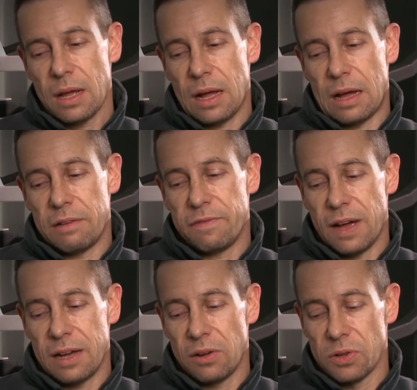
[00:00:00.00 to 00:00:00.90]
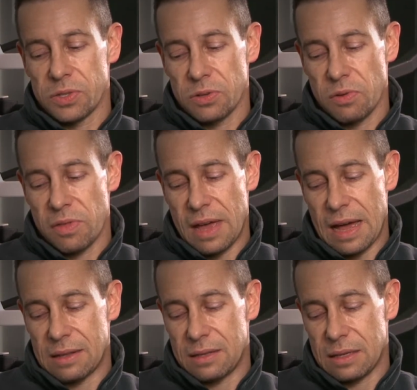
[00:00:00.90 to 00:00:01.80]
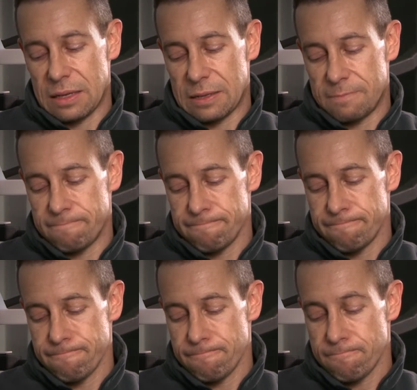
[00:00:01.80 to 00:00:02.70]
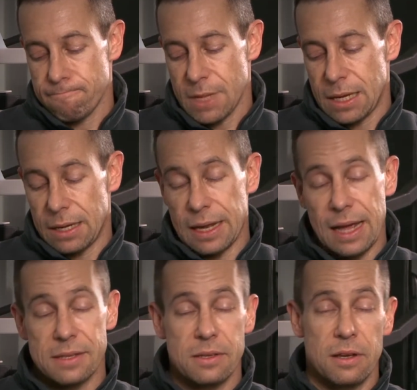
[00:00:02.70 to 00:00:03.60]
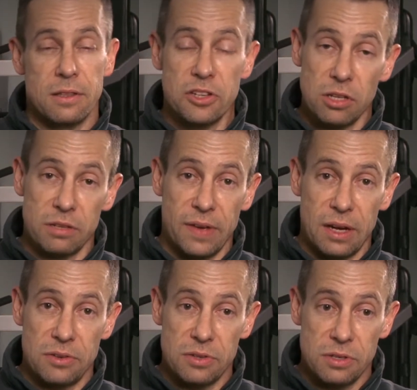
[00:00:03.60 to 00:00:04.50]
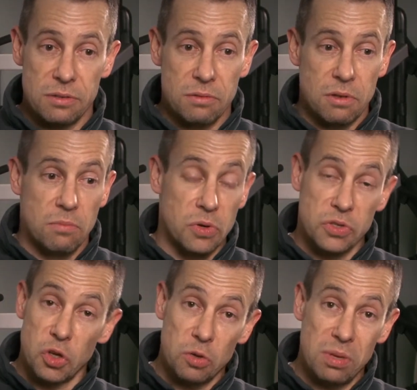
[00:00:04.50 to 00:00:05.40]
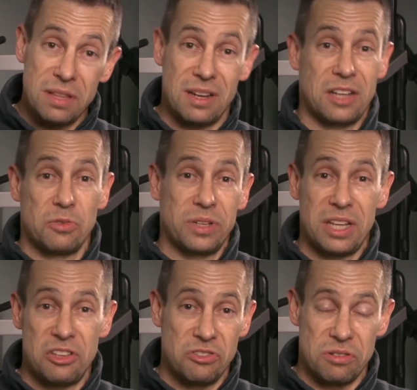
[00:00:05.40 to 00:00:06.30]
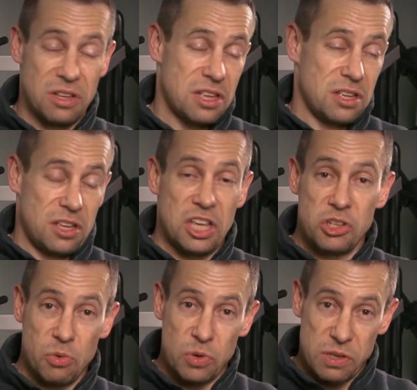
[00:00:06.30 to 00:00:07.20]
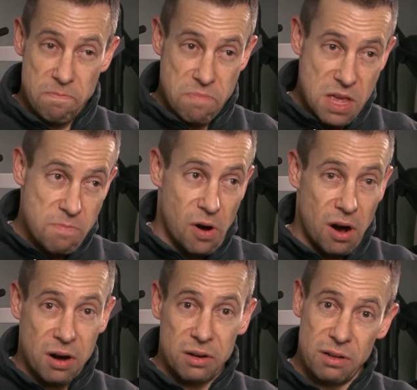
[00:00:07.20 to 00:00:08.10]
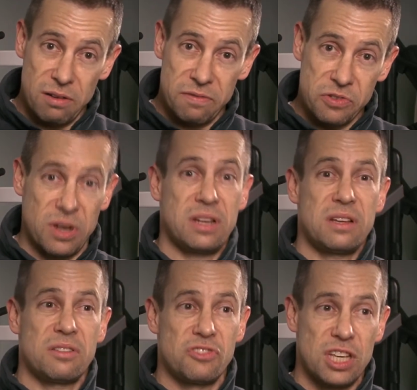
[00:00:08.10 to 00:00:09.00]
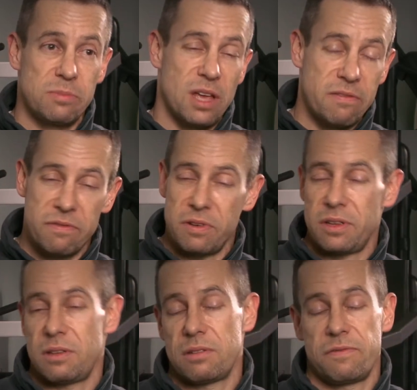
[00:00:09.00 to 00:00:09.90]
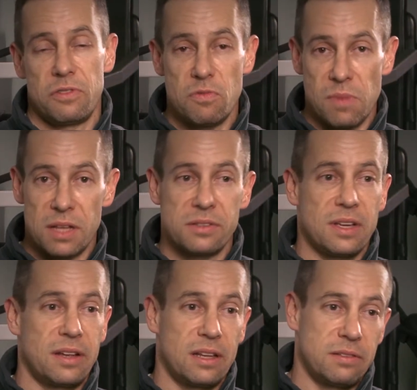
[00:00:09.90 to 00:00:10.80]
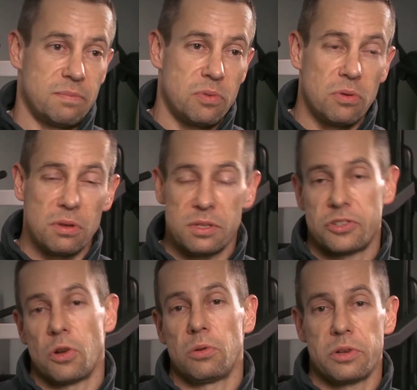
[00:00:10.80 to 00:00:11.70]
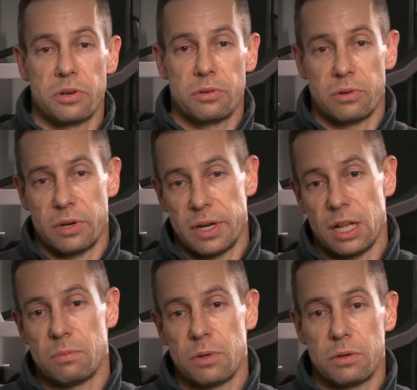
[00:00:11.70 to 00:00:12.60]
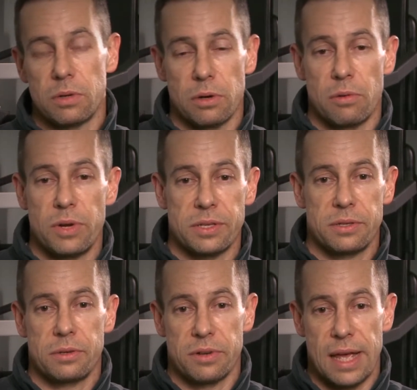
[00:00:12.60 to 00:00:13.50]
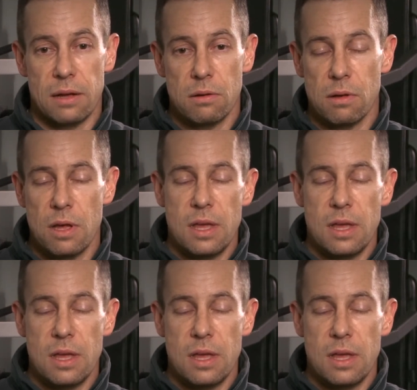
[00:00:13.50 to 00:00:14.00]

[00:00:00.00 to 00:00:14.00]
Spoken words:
I find also that it has additional advantages, most notably that I don't get injured. Injury was a big part of training in the gym. Every few months I'd have to pull a shoulder or an elbow or a wrist or an ankle.